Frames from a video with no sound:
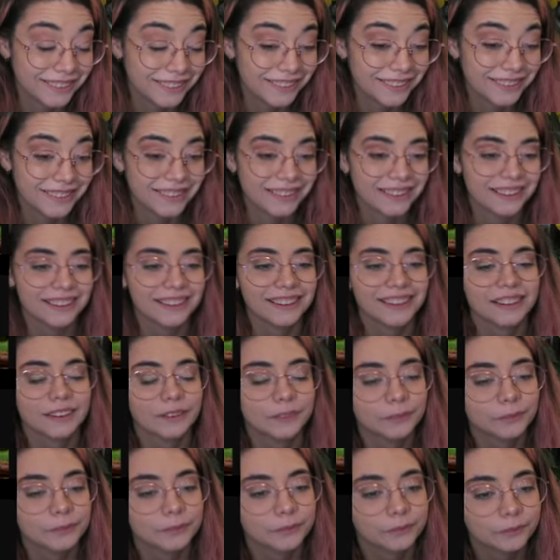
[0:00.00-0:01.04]

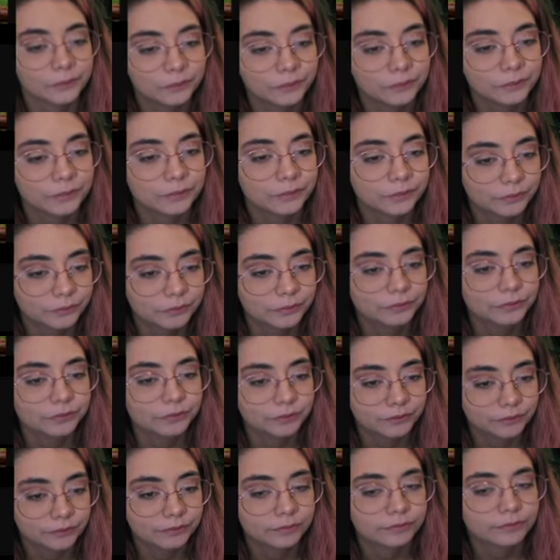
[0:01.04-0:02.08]

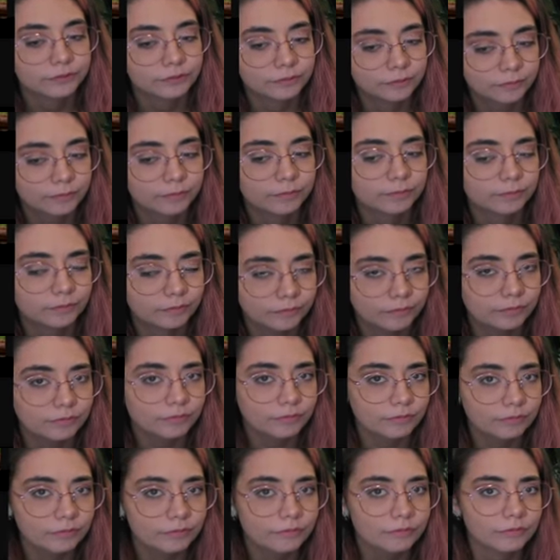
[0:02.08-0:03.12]

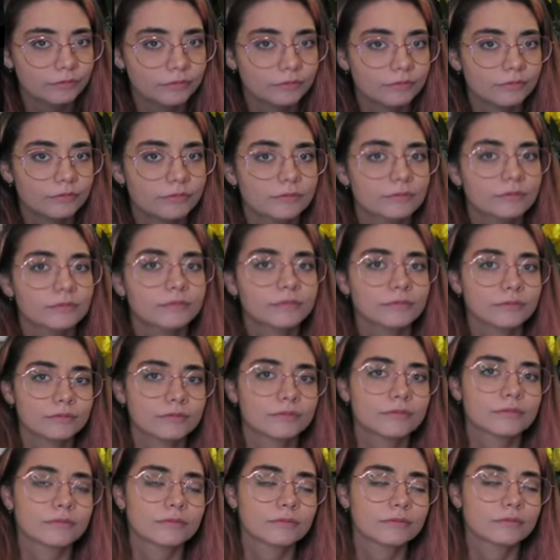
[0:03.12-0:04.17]

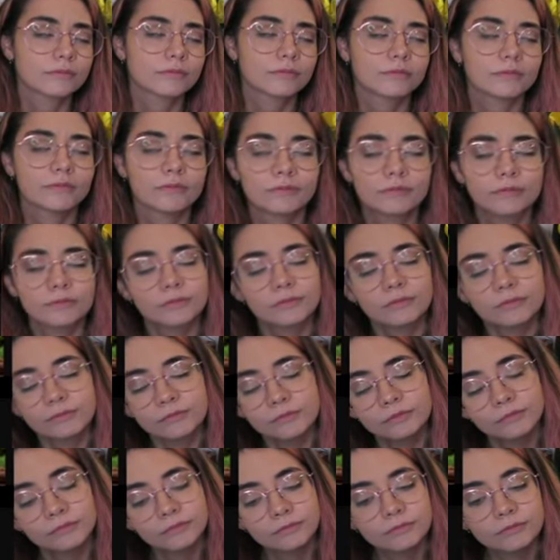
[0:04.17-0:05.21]

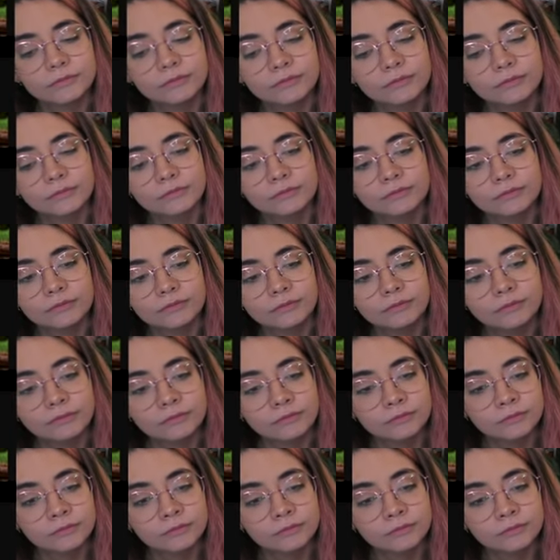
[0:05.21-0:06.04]
The person shown says nothing.